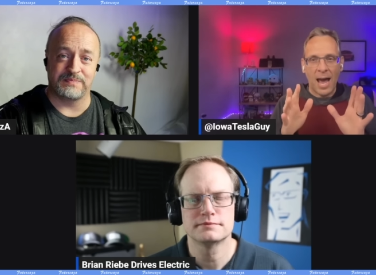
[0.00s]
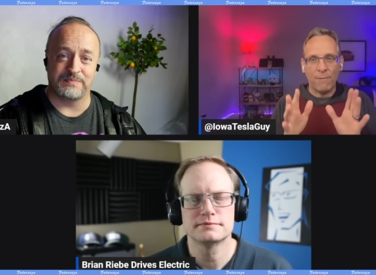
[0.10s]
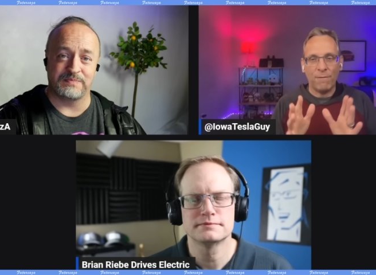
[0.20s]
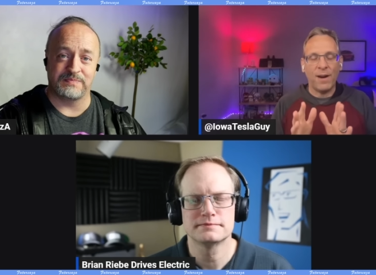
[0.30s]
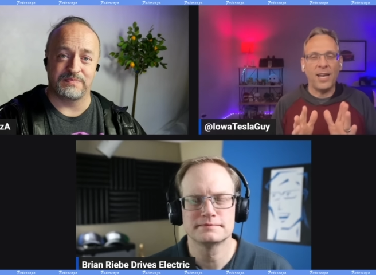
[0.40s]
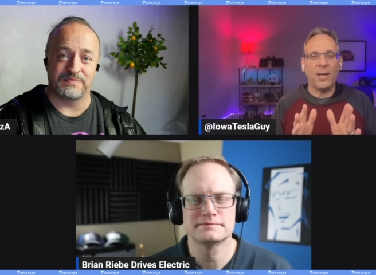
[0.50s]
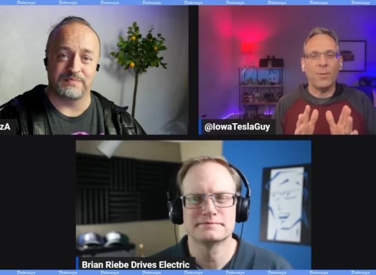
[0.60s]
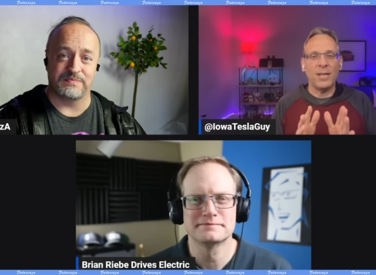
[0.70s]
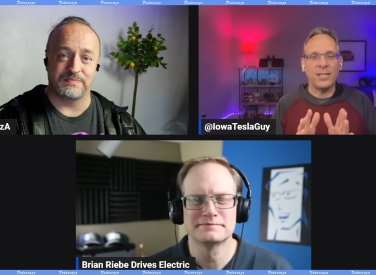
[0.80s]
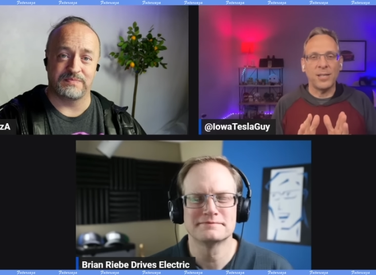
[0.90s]
Speaker 1: I'm
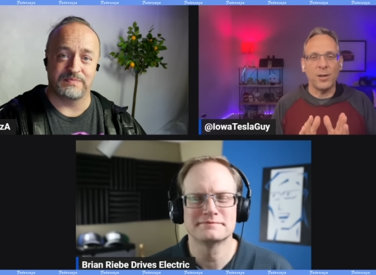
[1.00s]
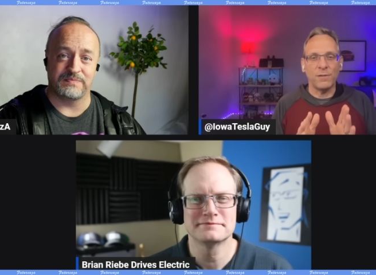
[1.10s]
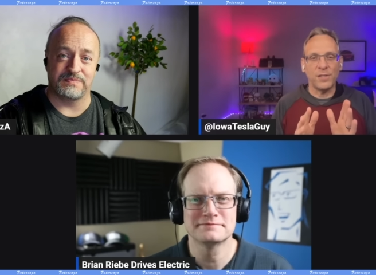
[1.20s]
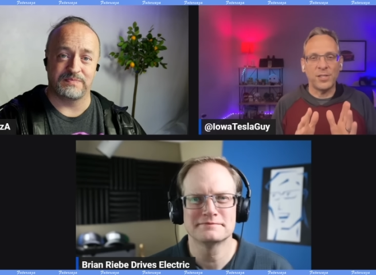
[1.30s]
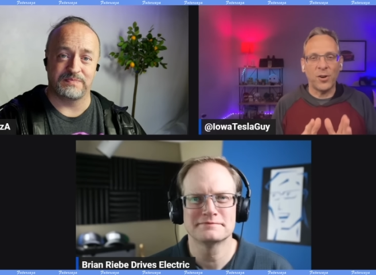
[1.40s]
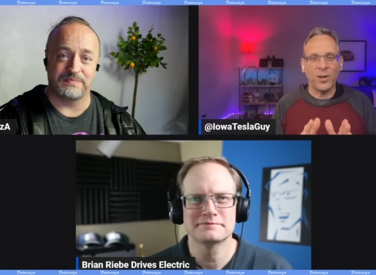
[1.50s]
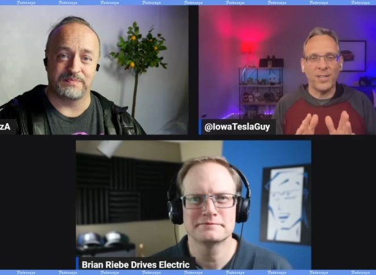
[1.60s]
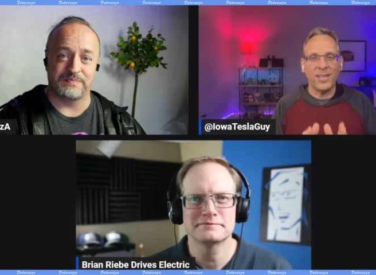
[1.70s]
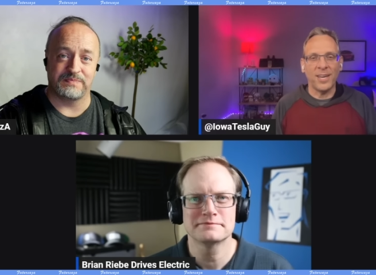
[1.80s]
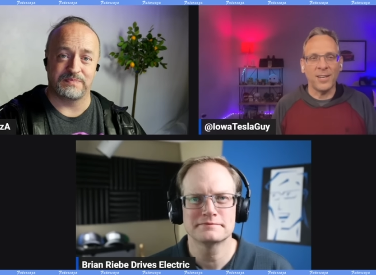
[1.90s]
finding myself
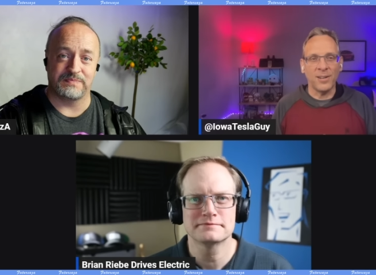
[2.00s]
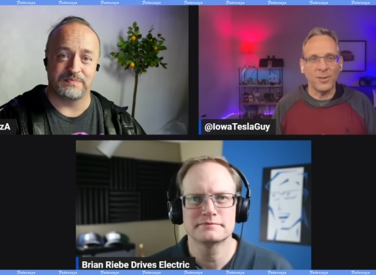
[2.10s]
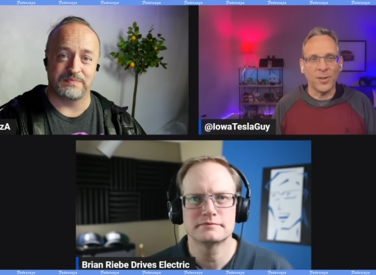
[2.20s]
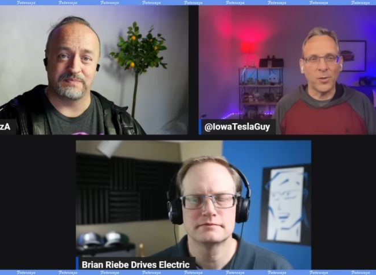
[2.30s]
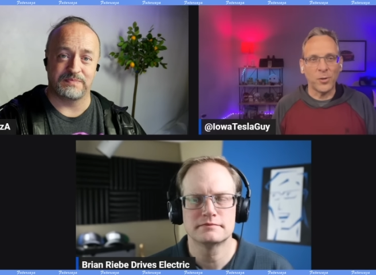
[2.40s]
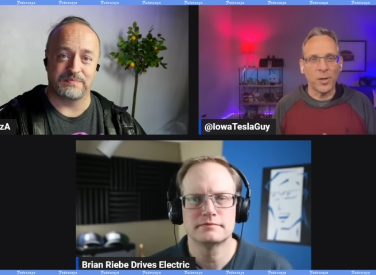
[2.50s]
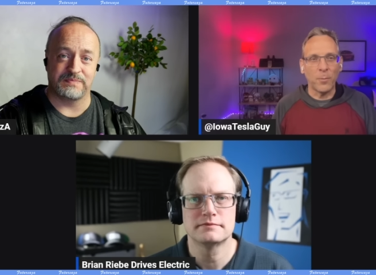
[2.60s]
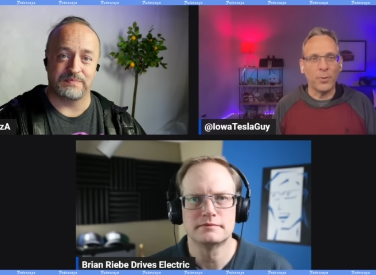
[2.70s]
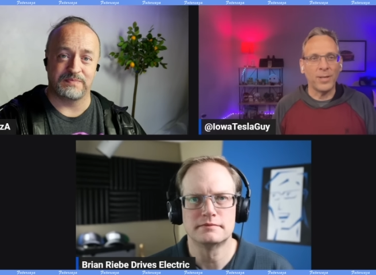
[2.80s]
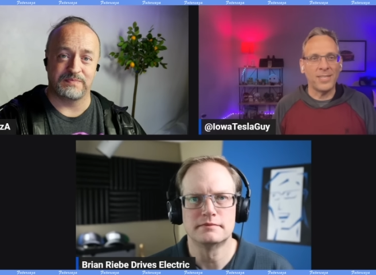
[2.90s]
starting to get a little
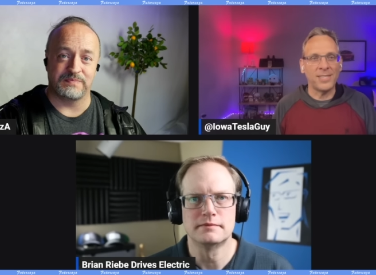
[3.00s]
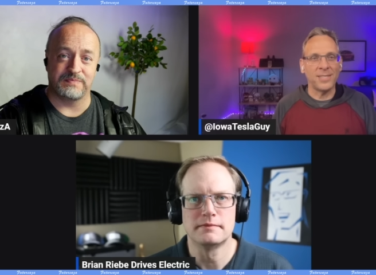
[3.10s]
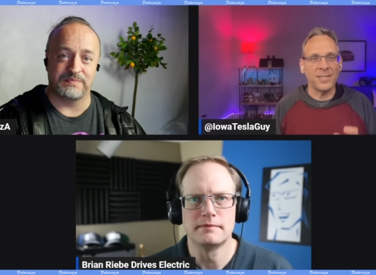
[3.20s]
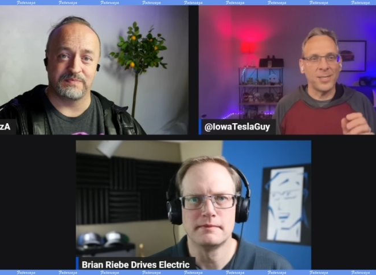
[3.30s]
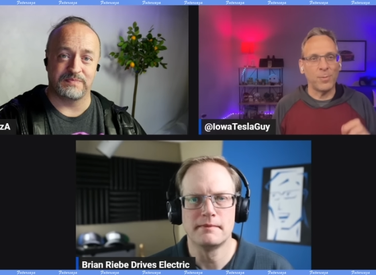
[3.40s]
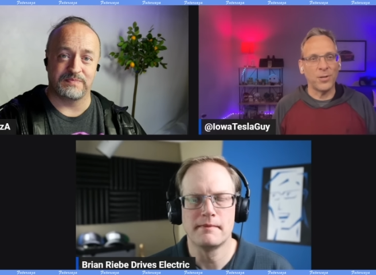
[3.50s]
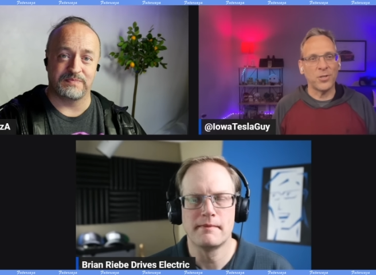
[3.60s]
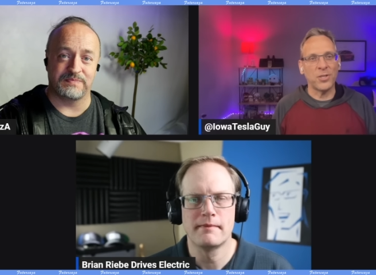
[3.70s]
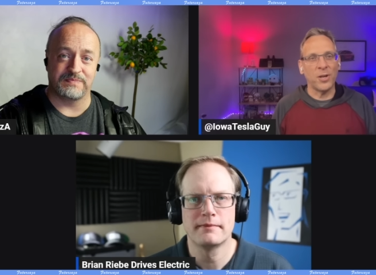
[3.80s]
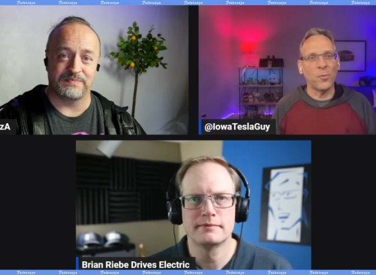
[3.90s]
complacent,
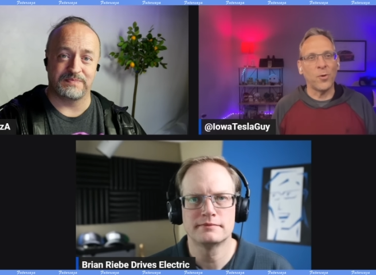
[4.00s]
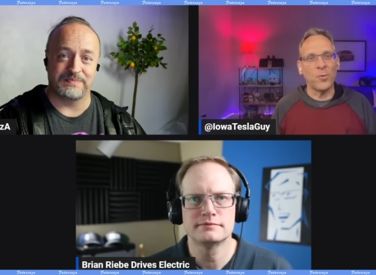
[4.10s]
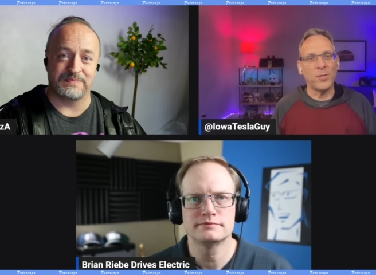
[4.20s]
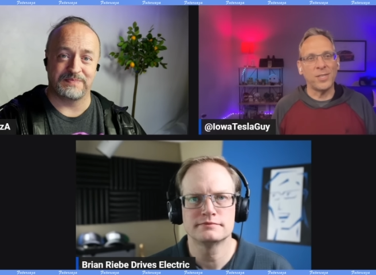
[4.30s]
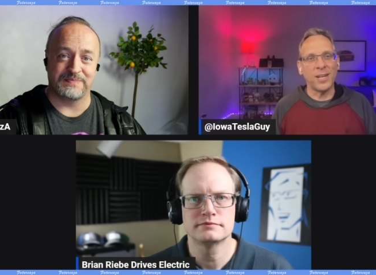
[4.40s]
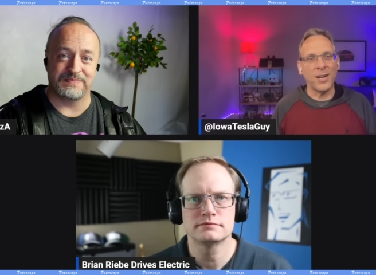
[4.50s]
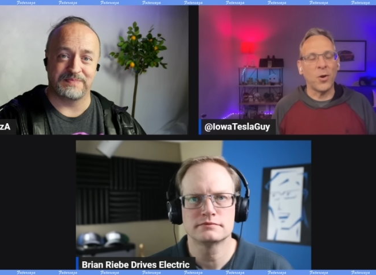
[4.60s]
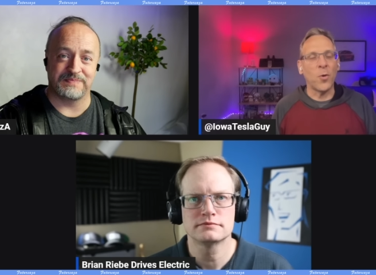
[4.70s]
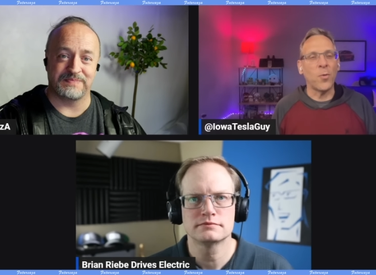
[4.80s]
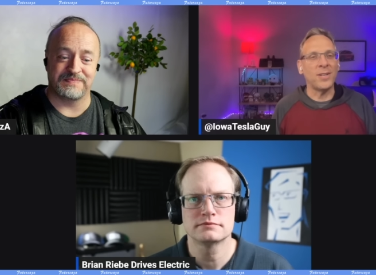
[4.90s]
especially on roads that
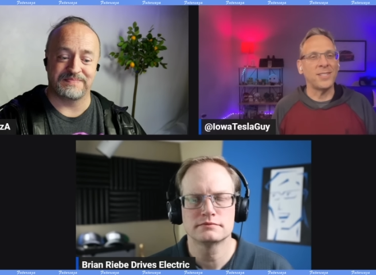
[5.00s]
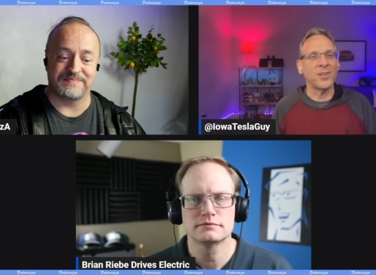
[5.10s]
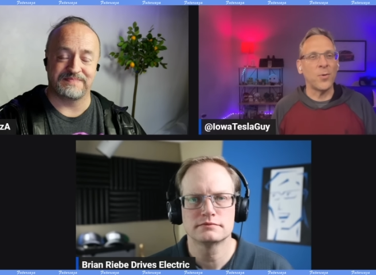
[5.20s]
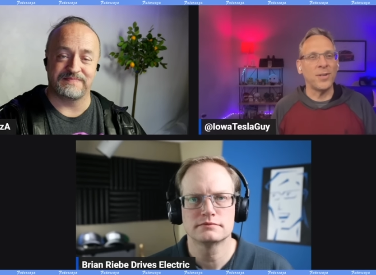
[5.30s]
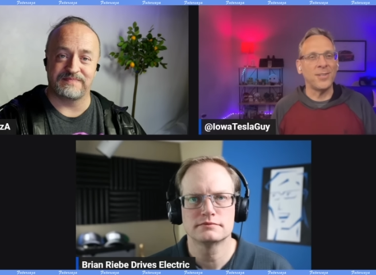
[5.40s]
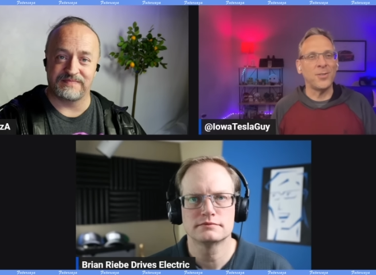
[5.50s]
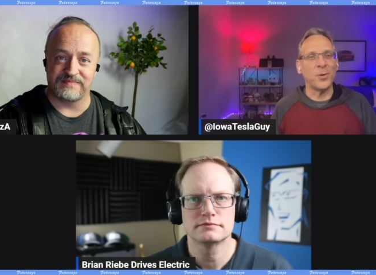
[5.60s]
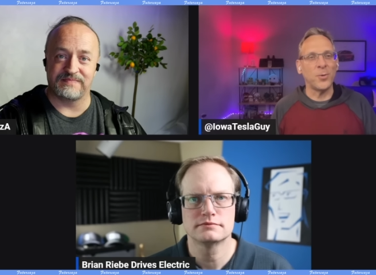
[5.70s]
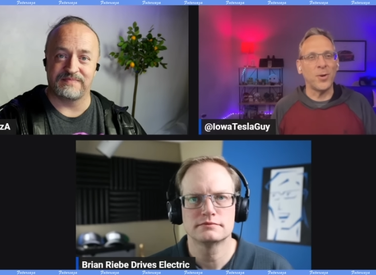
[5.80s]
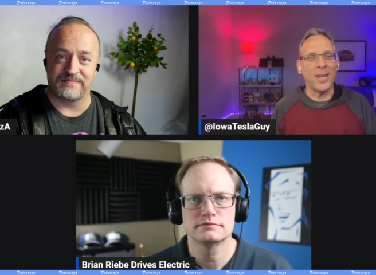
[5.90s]
I know what it's going to
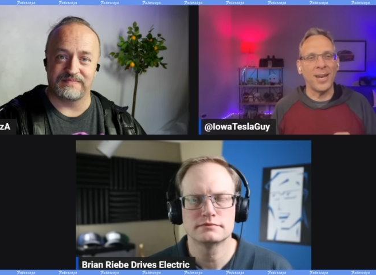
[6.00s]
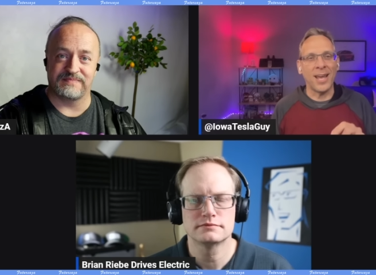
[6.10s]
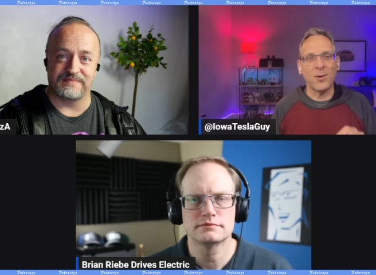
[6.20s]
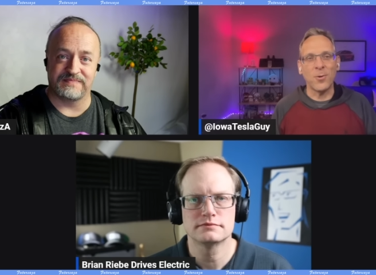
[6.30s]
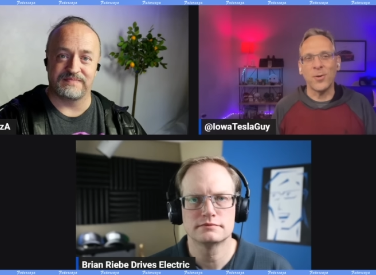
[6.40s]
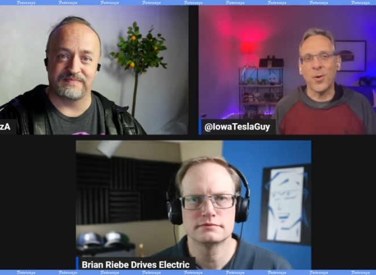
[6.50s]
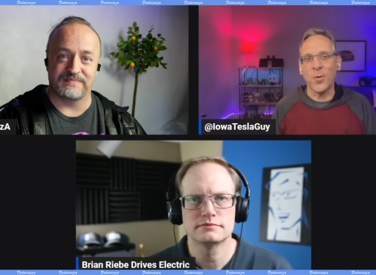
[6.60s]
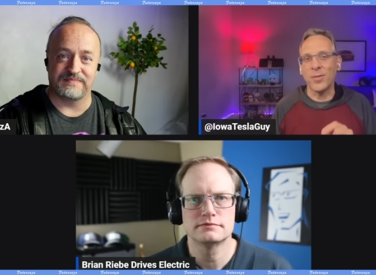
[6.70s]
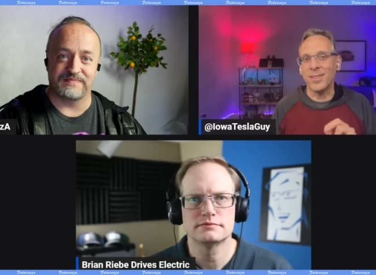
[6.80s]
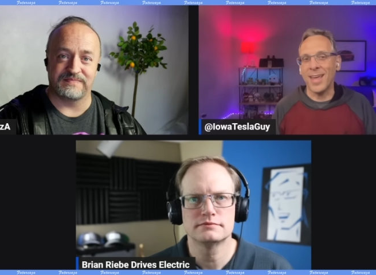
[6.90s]
do, and I
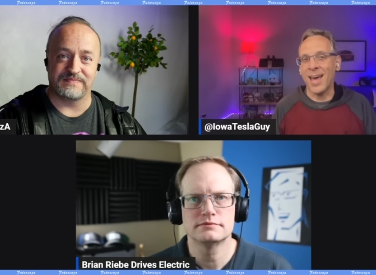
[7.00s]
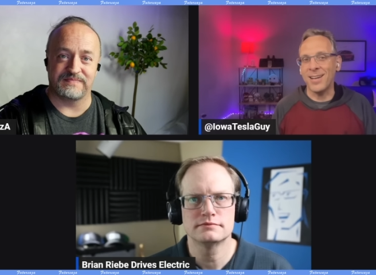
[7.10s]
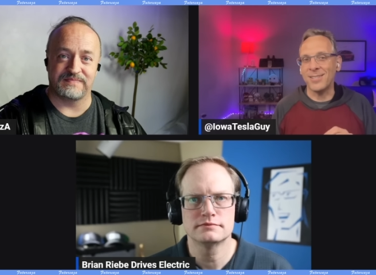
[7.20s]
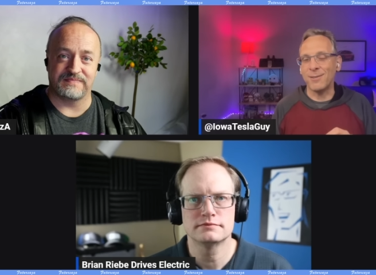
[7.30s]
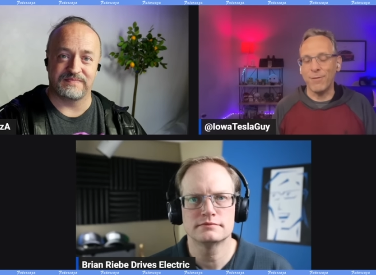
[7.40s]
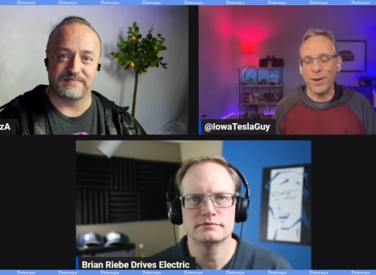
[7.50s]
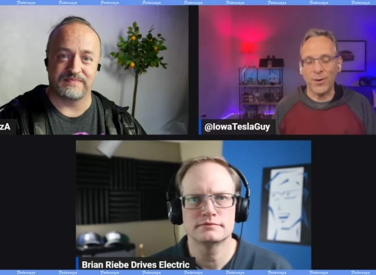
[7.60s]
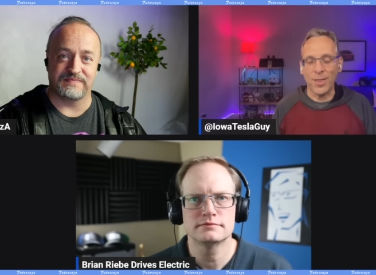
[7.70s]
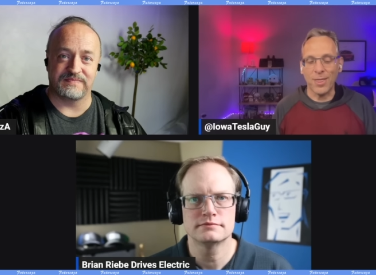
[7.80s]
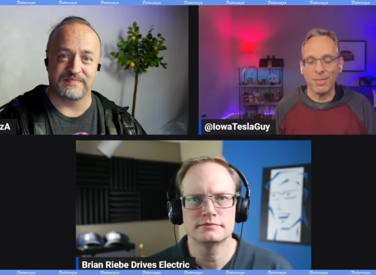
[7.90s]
don't know that that is a
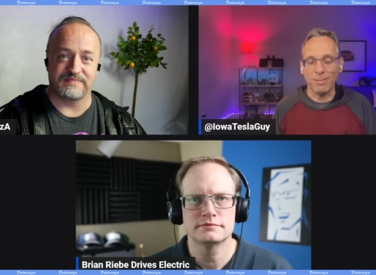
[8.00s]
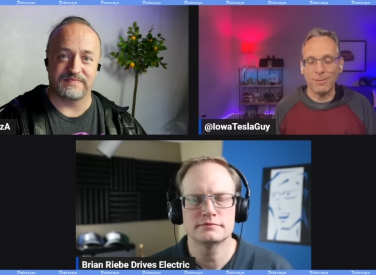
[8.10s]
very